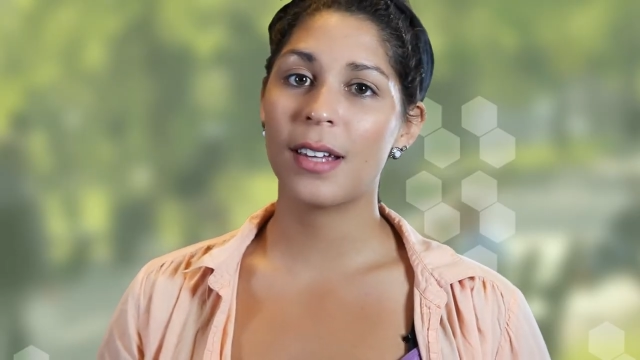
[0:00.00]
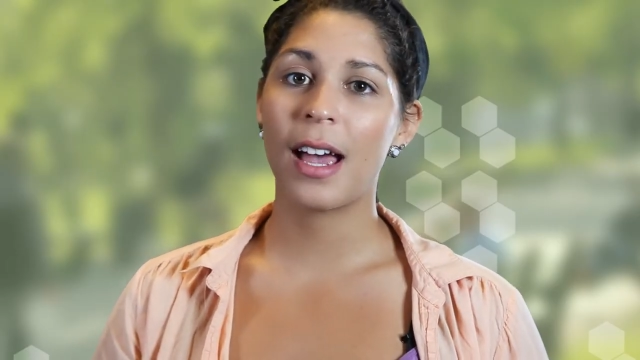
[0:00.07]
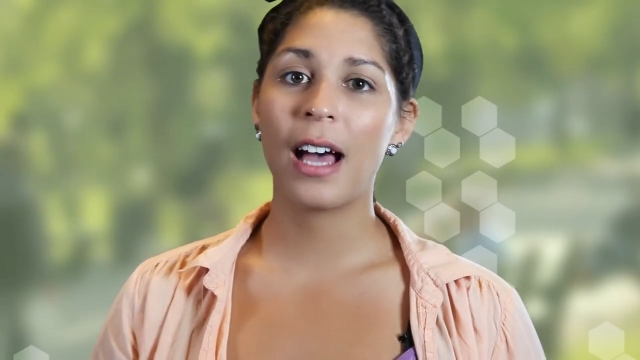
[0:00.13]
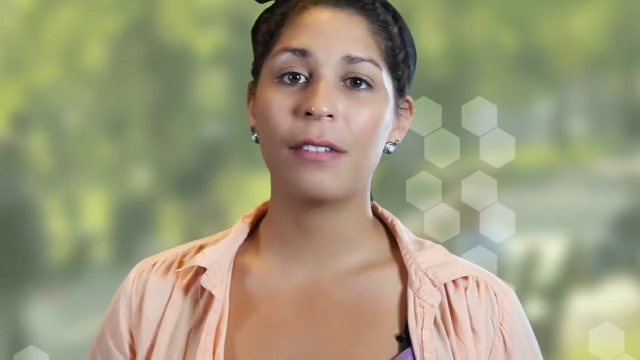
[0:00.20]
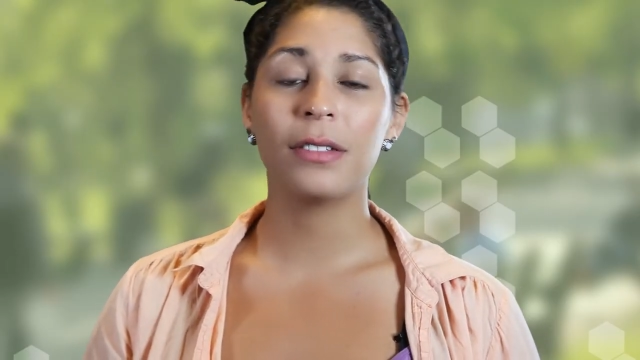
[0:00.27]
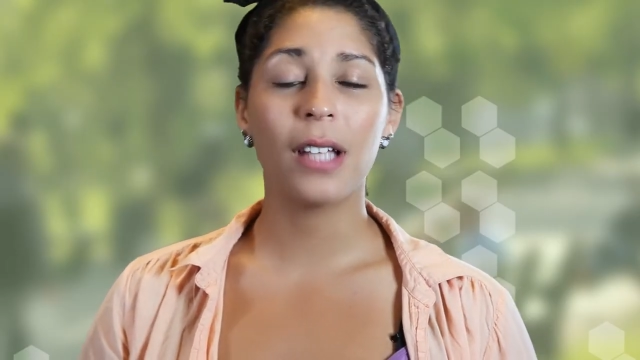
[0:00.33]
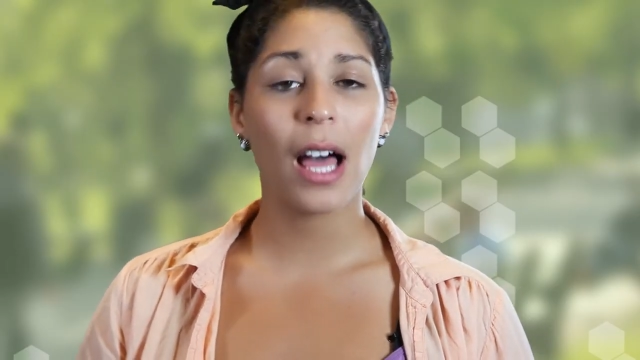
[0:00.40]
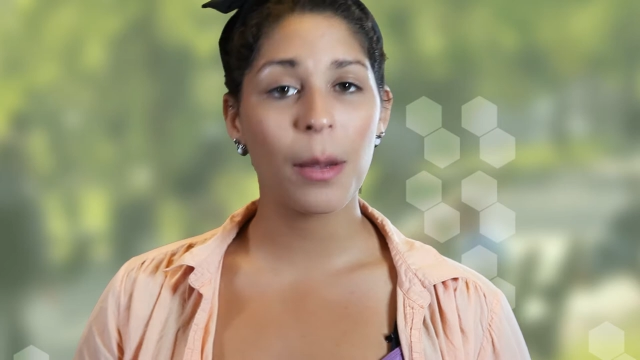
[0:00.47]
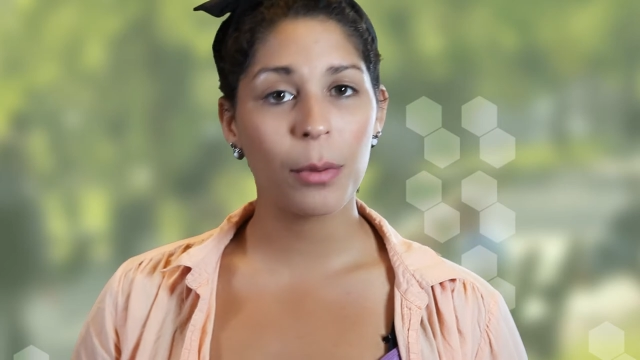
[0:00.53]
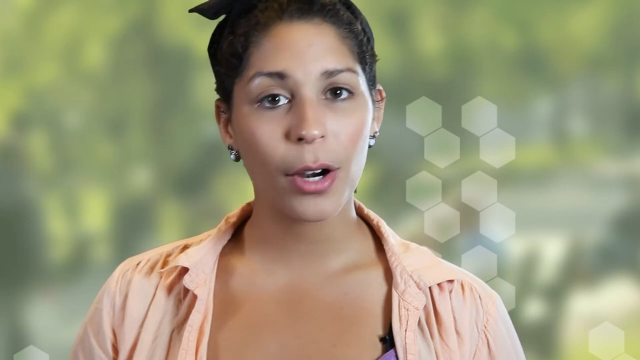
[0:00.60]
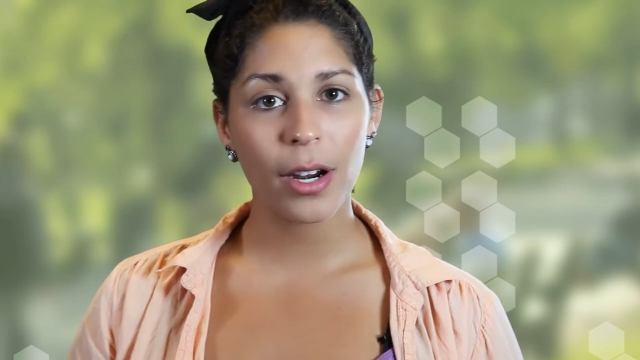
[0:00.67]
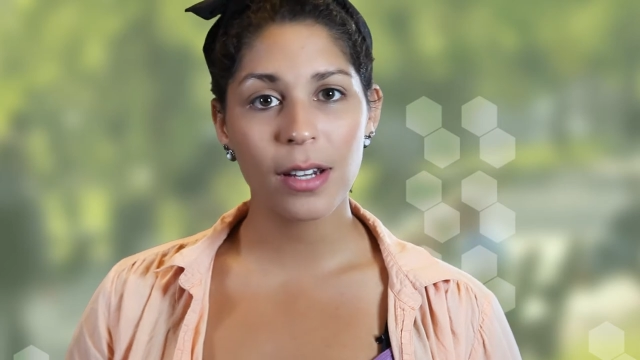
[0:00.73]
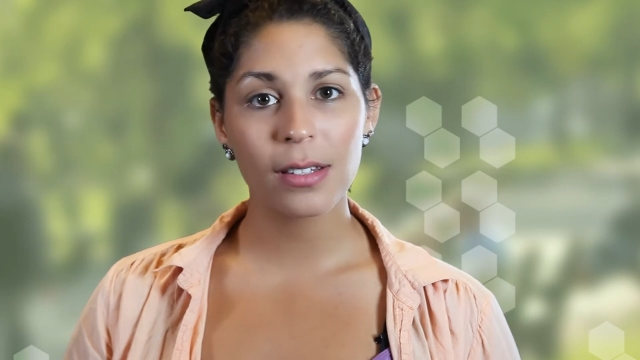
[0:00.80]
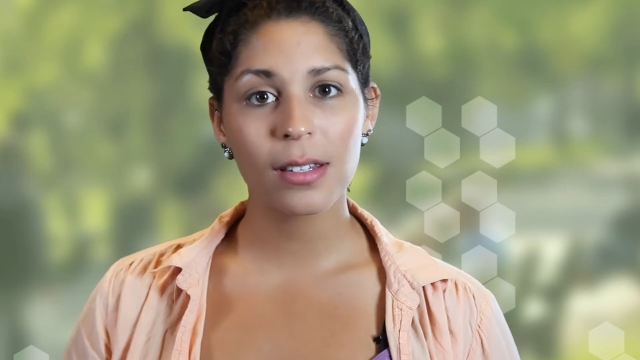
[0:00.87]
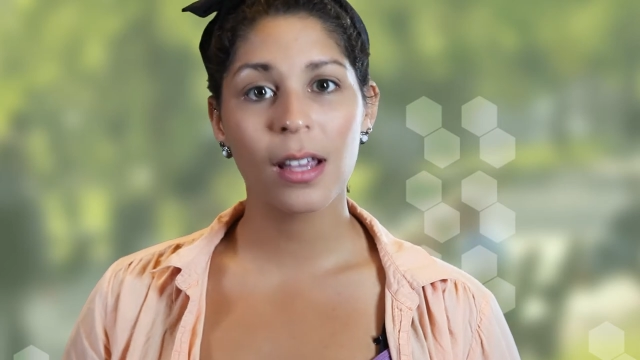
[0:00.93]
to have
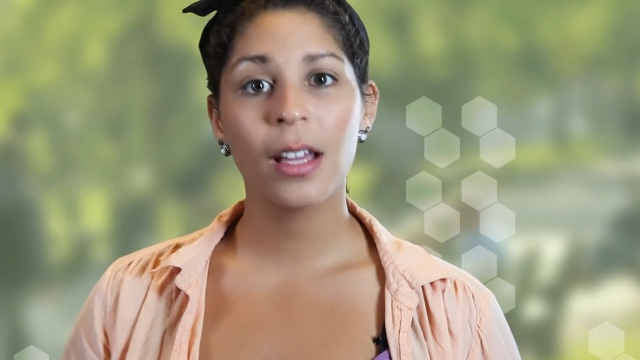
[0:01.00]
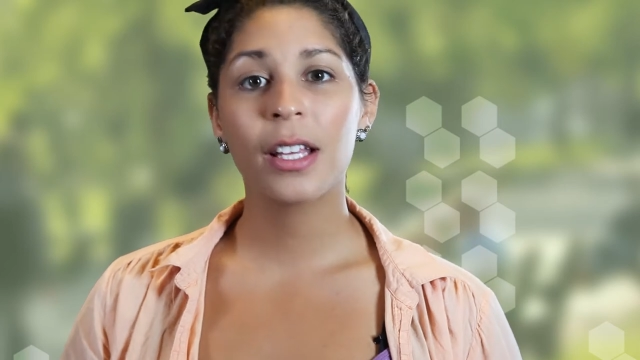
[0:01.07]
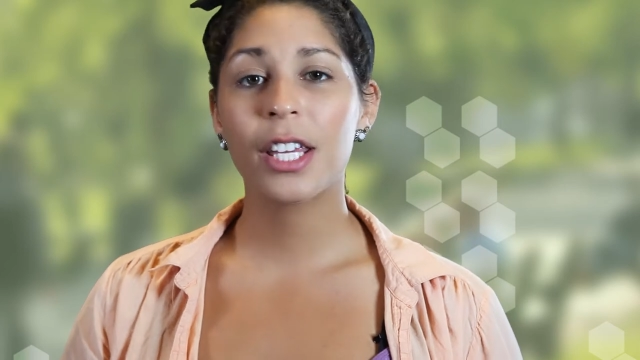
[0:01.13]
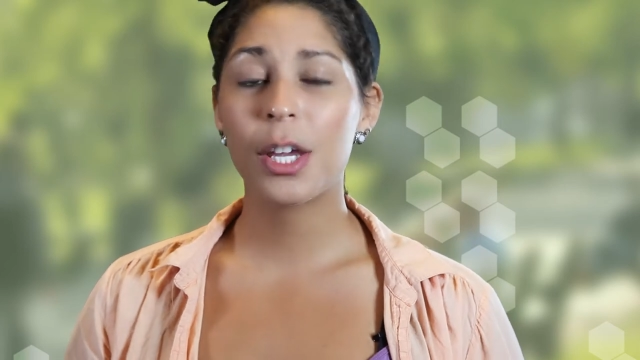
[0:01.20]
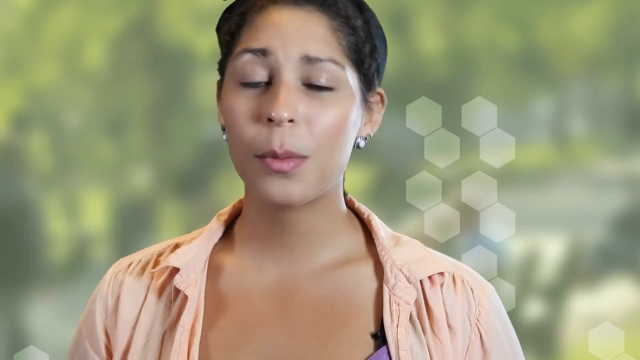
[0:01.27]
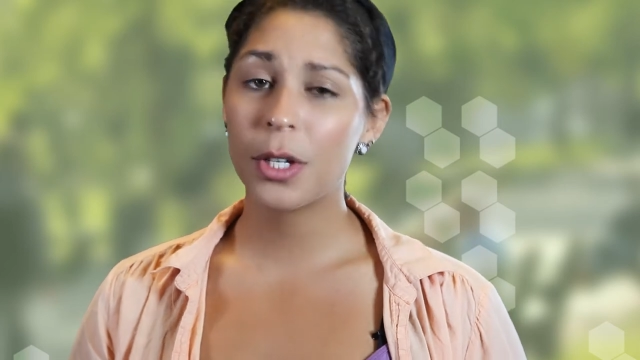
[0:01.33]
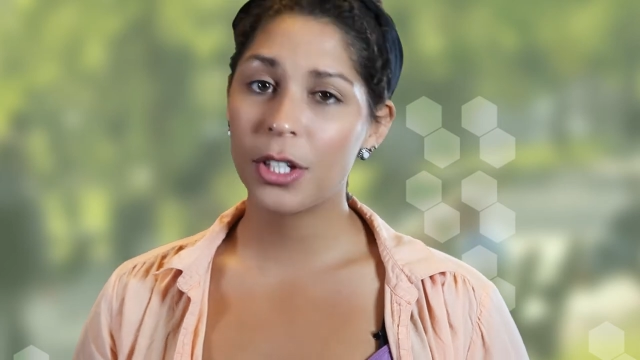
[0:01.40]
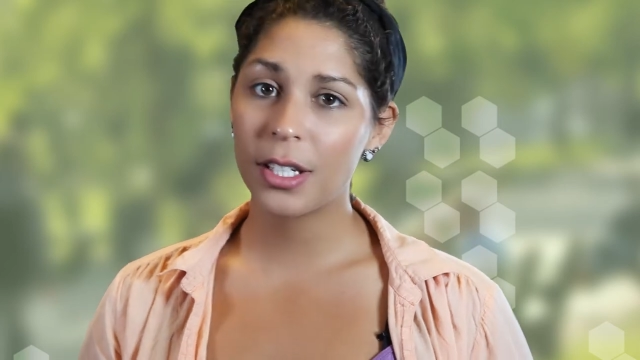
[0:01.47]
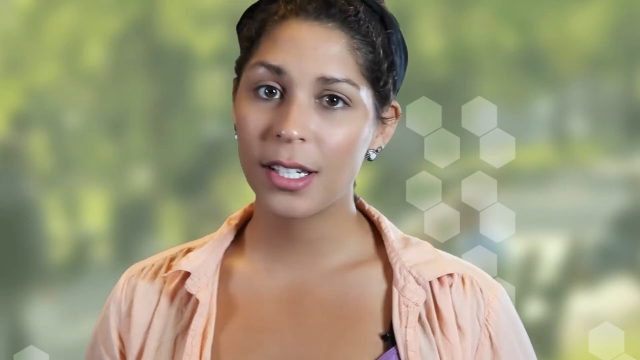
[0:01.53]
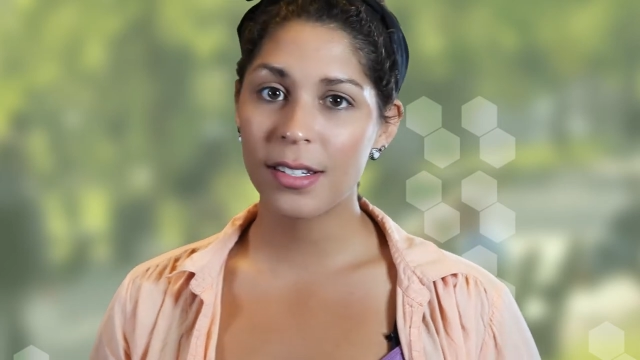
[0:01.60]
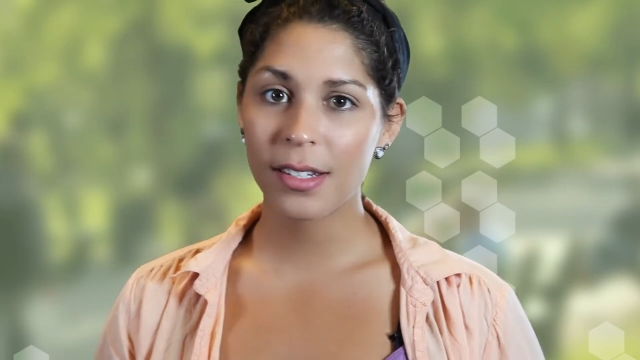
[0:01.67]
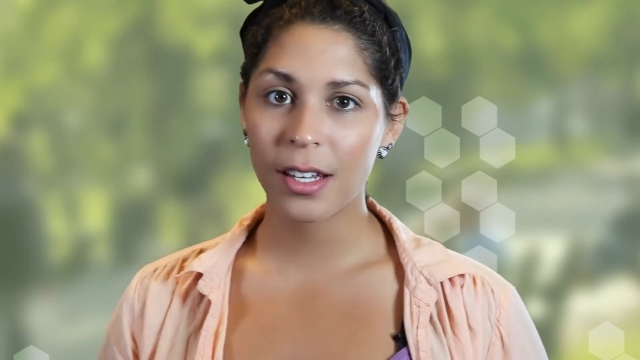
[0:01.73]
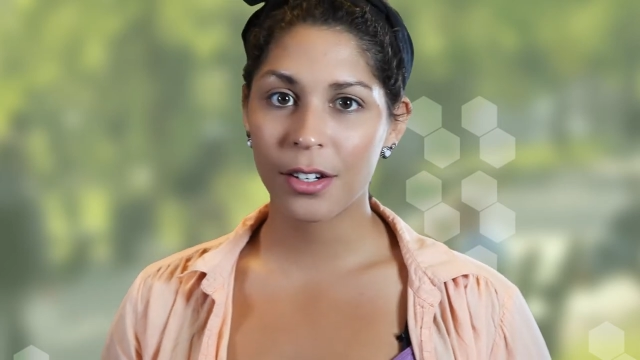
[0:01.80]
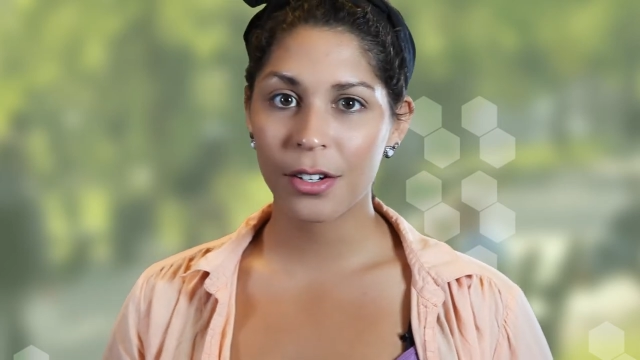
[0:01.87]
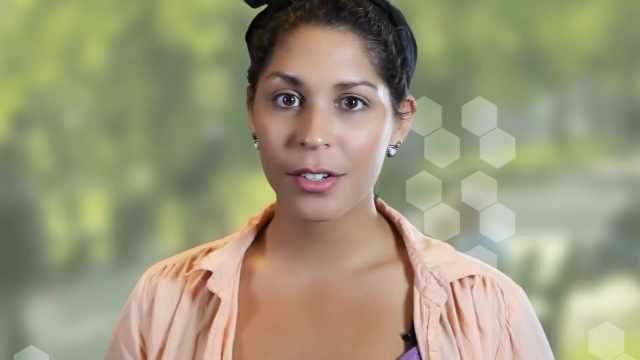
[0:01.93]
libraries, community
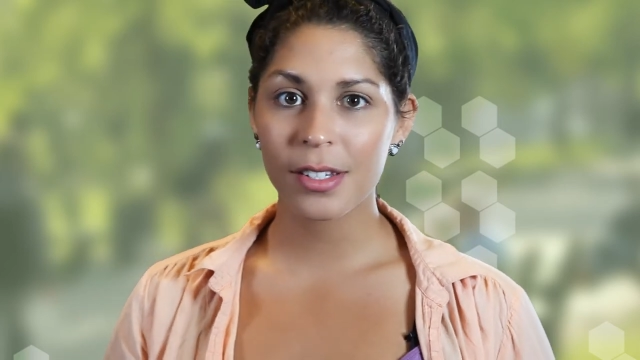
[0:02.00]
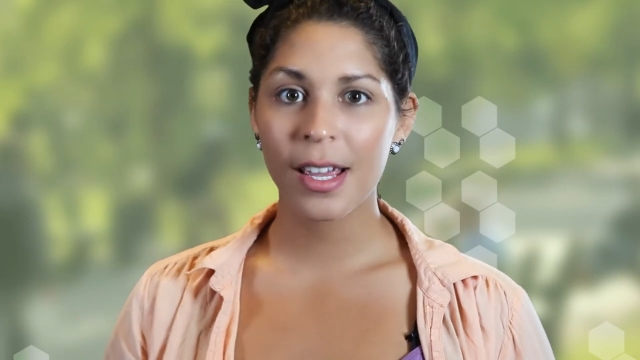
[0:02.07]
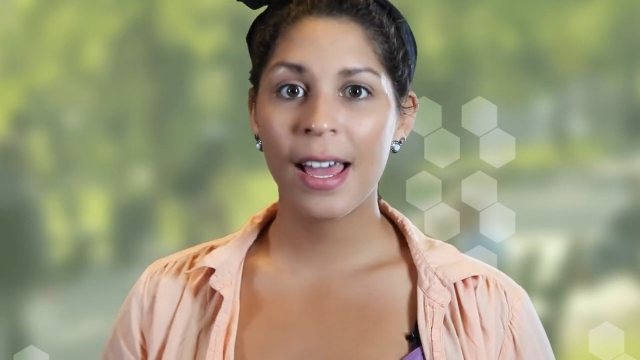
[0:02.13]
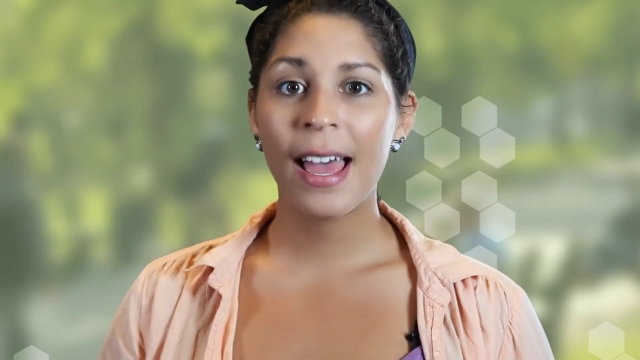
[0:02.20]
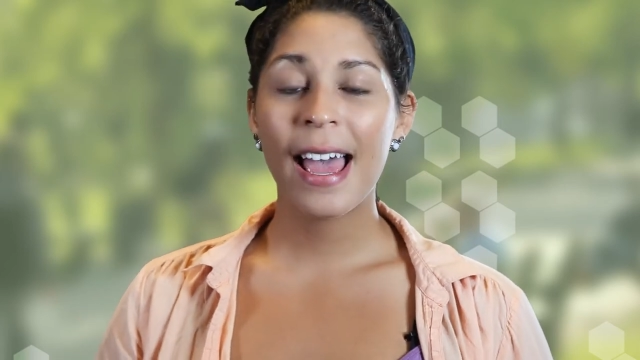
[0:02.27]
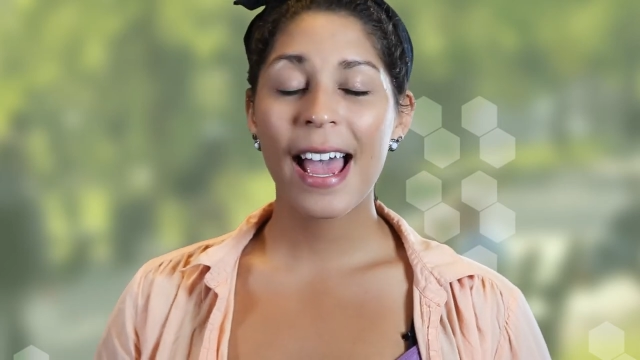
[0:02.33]
centers,